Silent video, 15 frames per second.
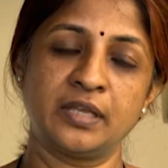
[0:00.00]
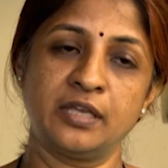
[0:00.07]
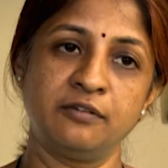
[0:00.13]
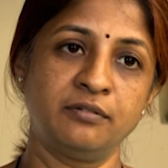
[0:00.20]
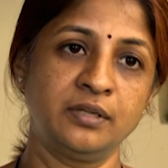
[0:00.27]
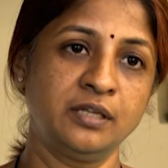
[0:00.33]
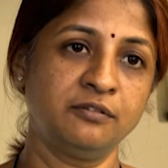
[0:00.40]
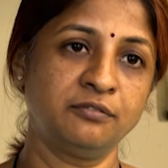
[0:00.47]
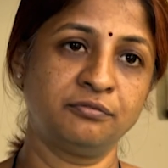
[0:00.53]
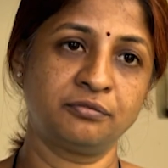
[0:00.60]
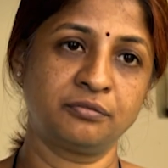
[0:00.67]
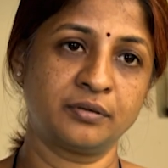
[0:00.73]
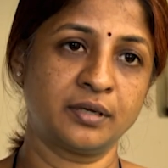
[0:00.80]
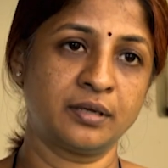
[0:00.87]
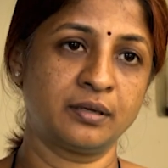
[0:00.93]
Even if
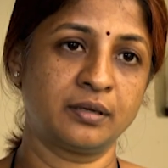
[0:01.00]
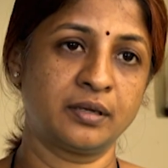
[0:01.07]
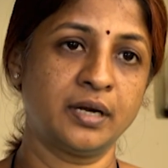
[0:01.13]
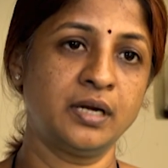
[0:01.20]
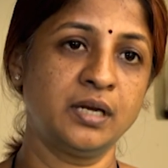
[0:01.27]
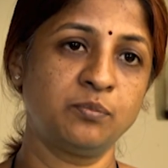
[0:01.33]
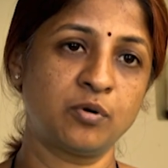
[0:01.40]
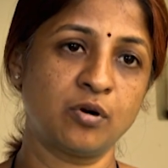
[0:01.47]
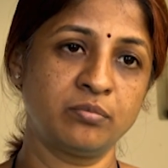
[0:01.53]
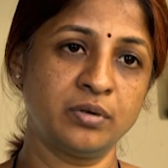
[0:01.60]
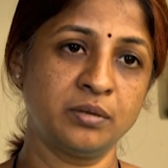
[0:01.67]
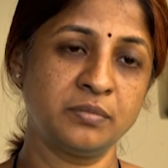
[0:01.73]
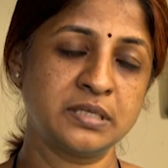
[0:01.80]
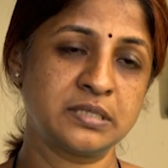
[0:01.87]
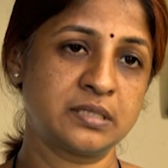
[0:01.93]
kidney
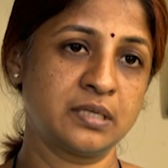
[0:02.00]
problem is